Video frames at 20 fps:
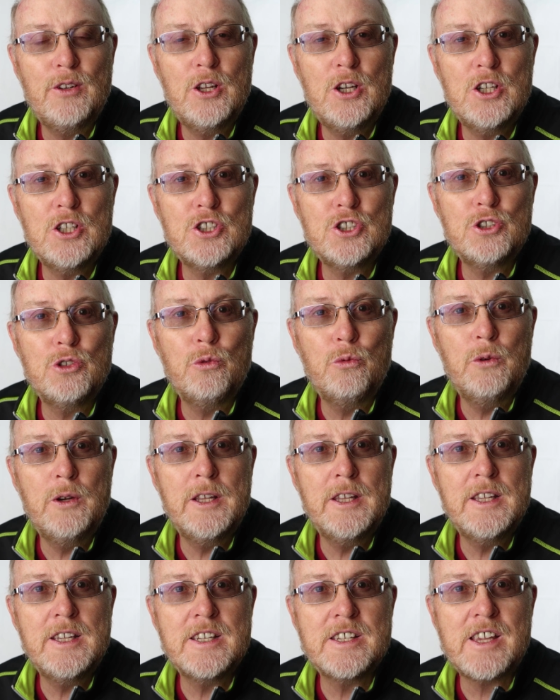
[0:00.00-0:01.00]
flush
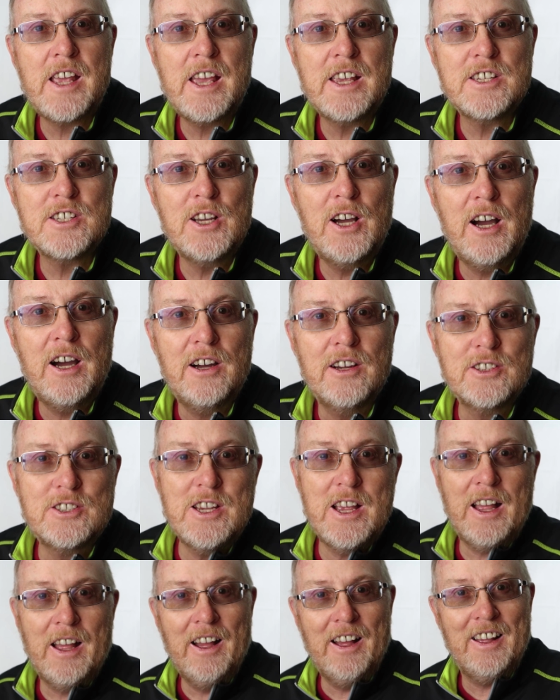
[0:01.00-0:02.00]
with his ace of
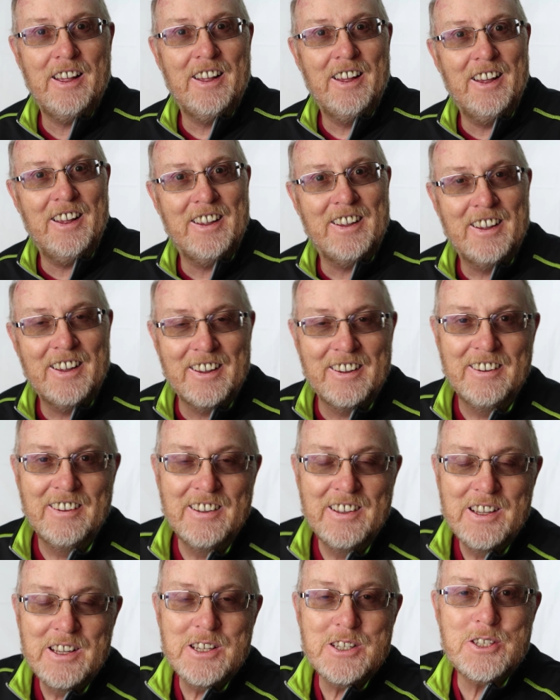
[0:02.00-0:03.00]
hearts.
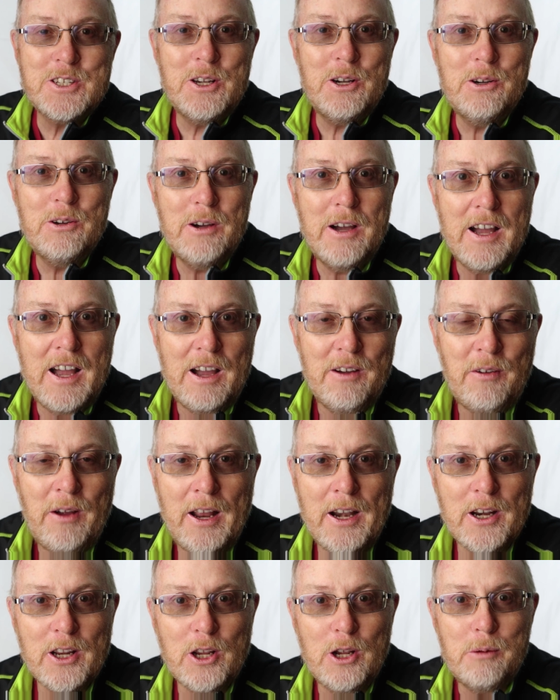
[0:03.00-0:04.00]
So I've
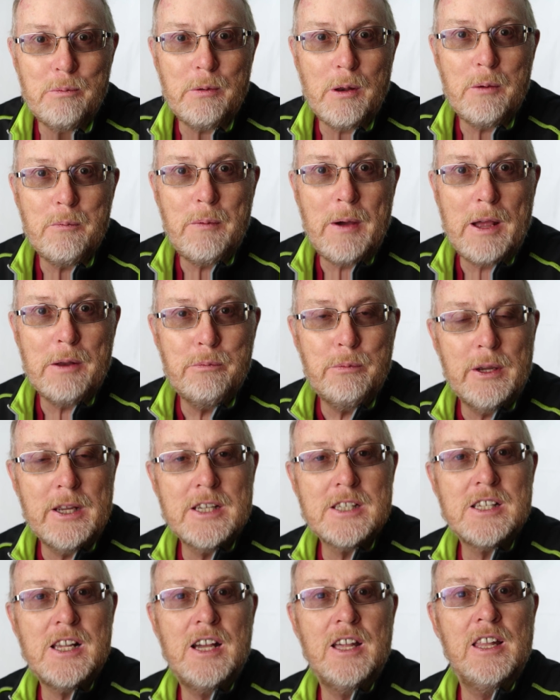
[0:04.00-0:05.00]
had a couple of bad
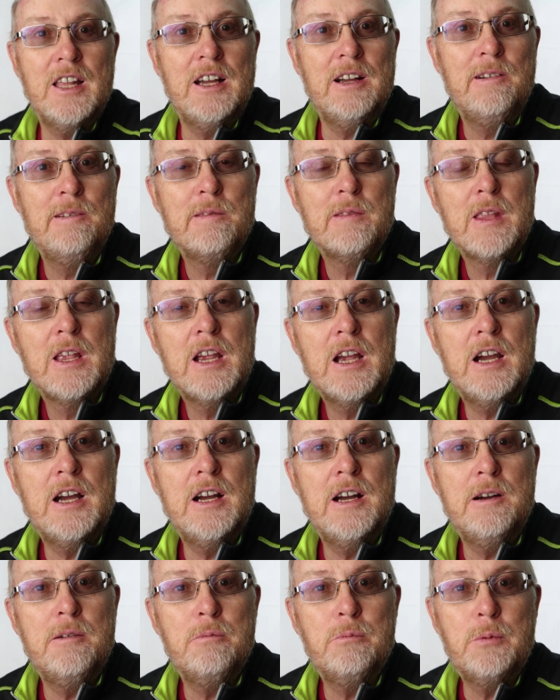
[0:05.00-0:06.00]
beats like that,
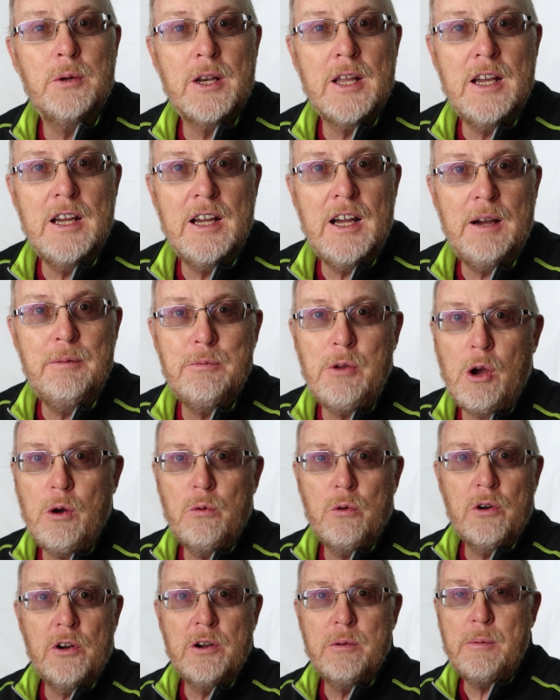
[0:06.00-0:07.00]
but I'm
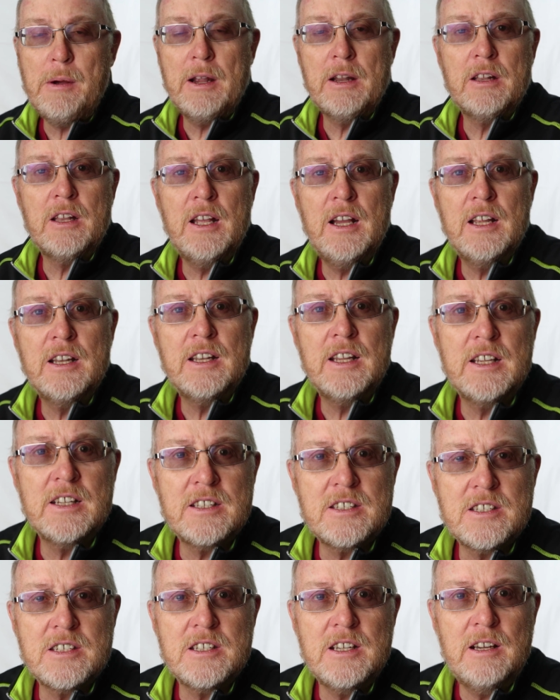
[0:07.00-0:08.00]
not worried about that.
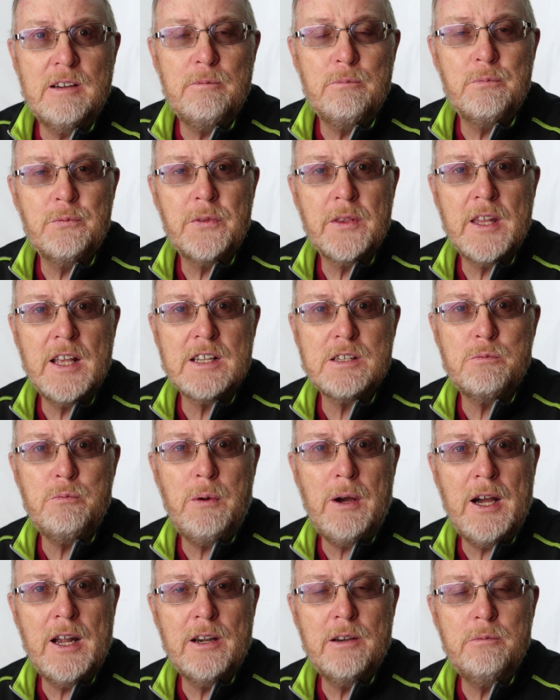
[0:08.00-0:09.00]
That's
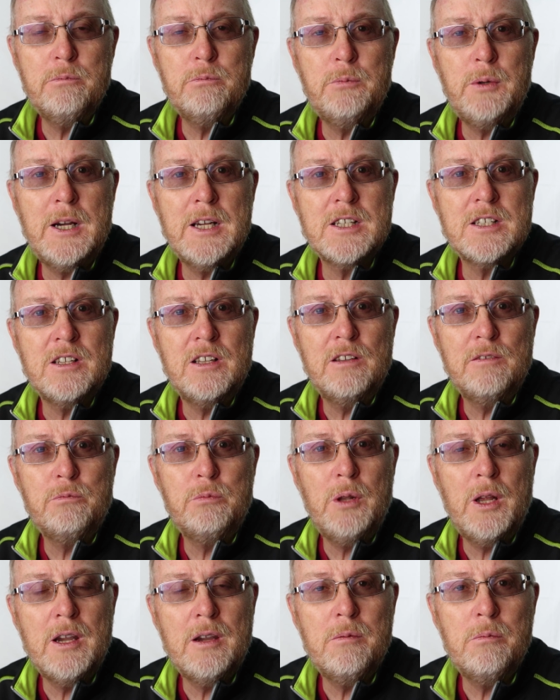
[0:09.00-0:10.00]
part and parcel of
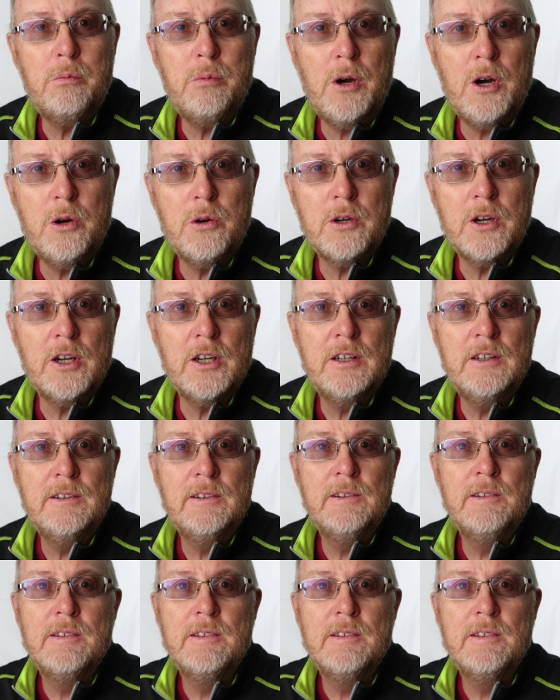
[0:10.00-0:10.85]
playing poker.